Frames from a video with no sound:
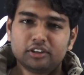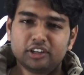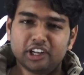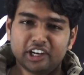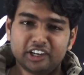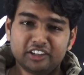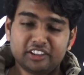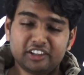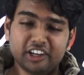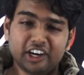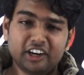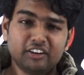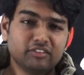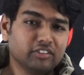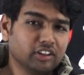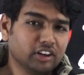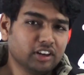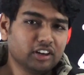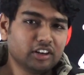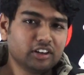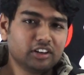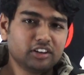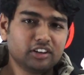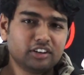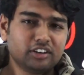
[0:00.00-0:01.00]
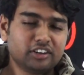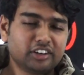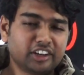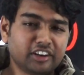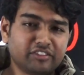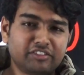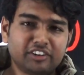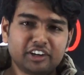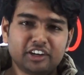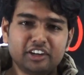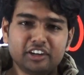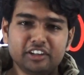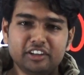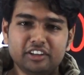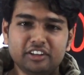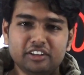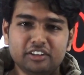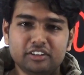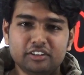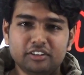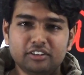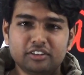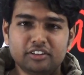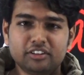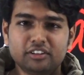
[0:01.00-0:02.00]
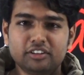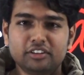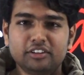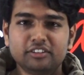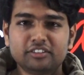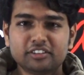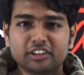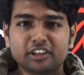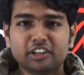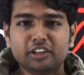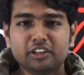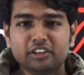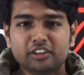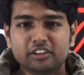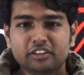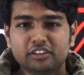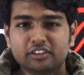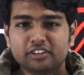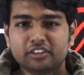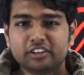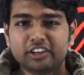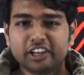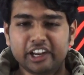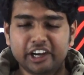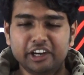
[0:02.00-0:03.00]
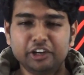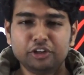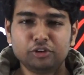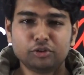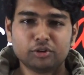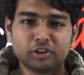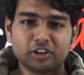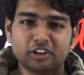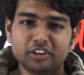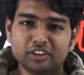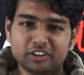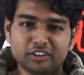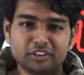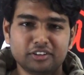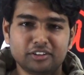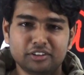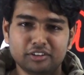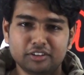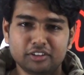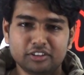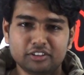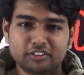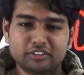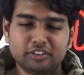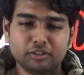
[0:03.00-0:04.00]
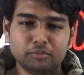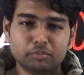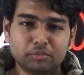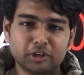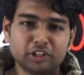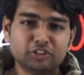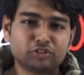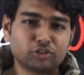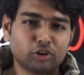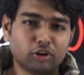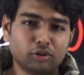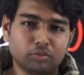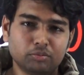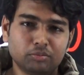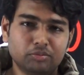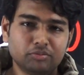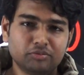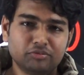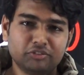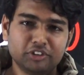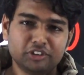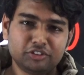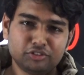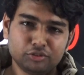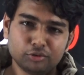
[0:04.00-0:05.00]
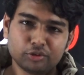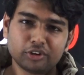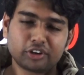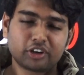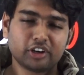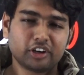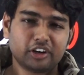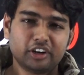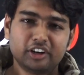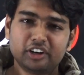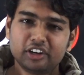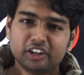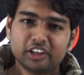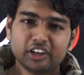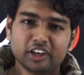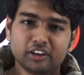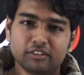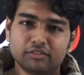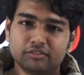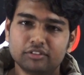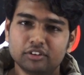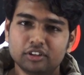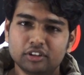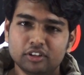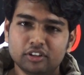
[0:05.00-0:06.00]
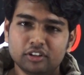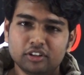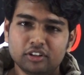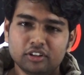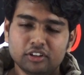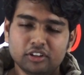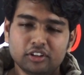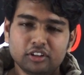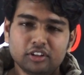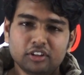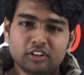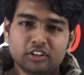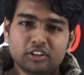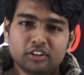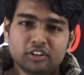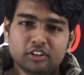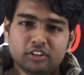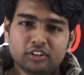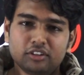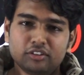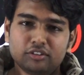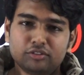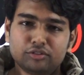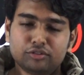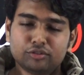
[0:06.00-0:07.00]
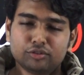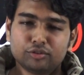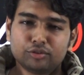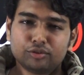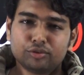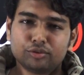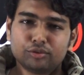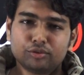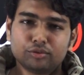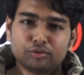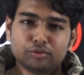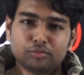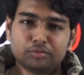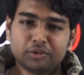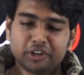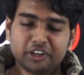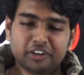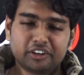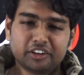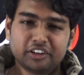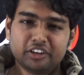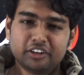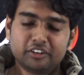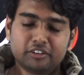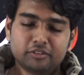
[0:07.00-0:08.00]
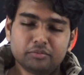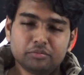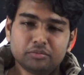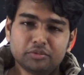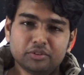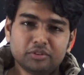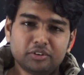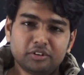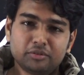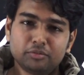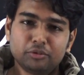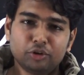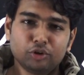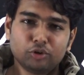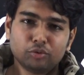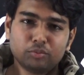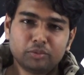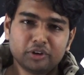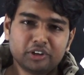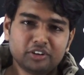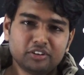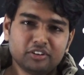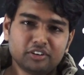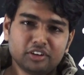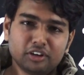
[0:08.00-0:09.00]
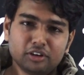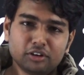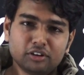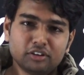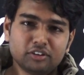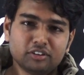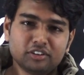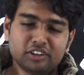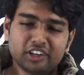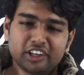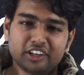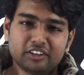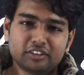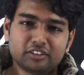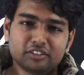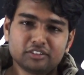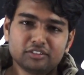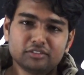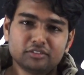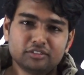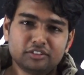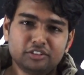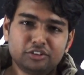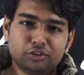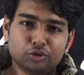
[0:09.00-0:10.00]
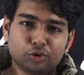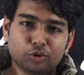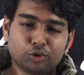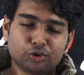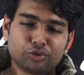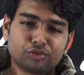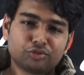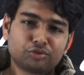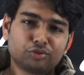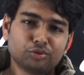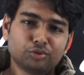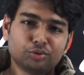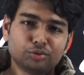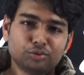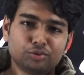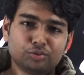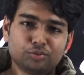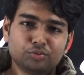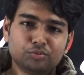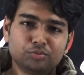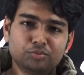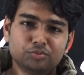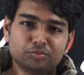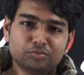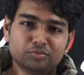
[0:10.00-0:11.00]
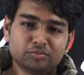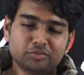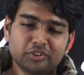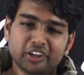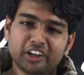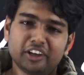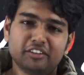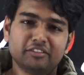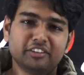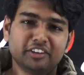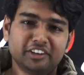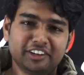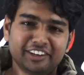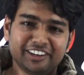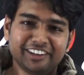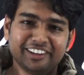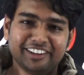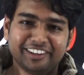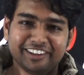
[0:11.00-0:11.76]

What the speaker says: and that will definitely easily land you a simple job which you currently have. So, but it may open like doors to heaven.